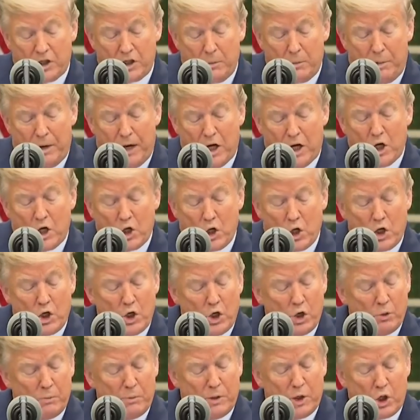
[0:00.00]
depend on
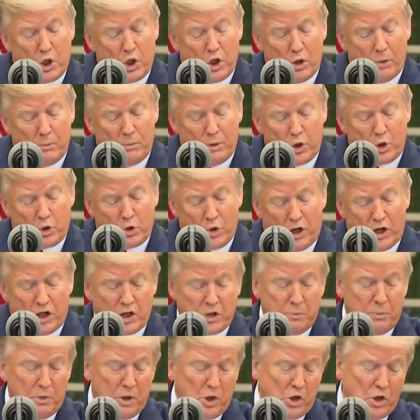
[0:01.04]
human-to-human
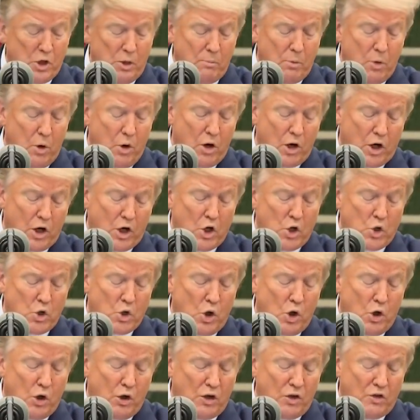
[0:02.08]
transmission. Border
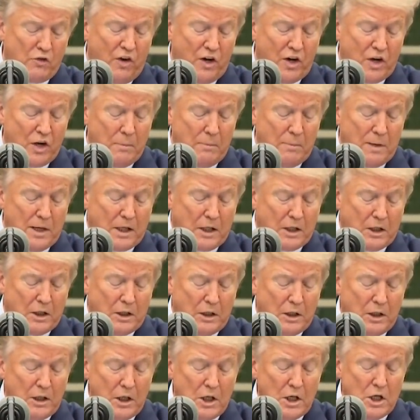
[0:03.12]
control is
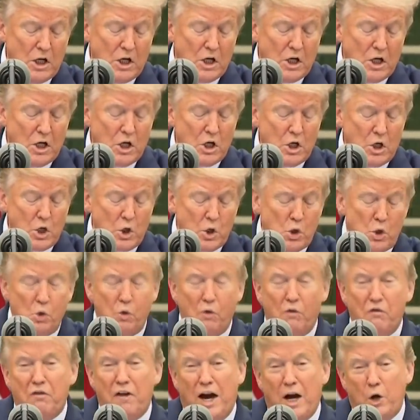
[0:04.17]
fundamental to
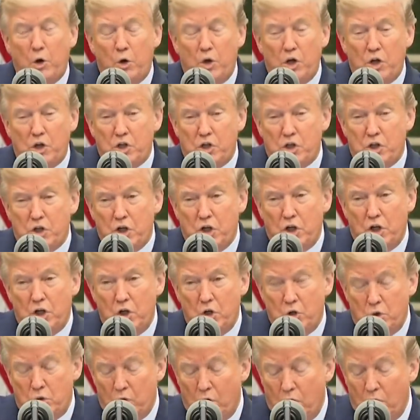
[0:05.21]
virus
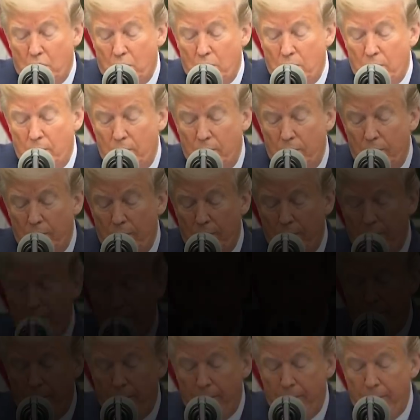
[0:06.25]
control.
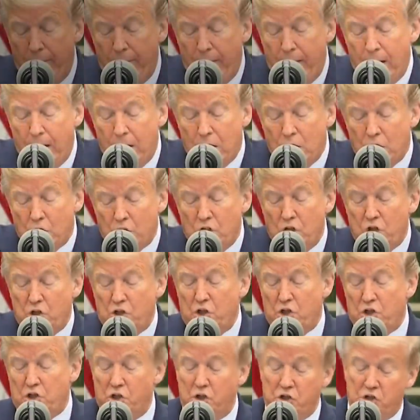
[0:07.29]

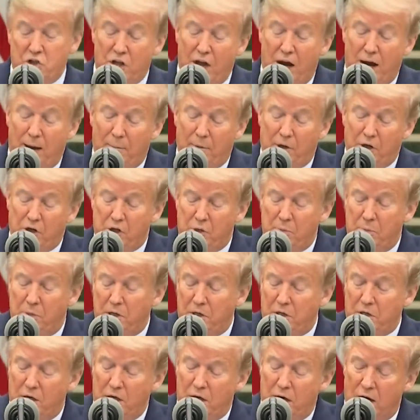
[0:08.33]
Since its
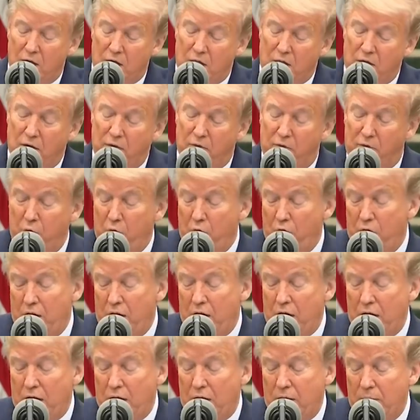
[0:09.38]
establishment in
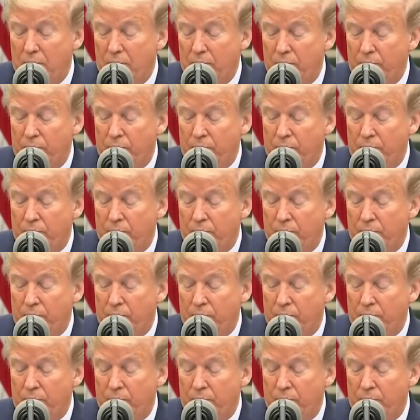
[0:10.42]
1948,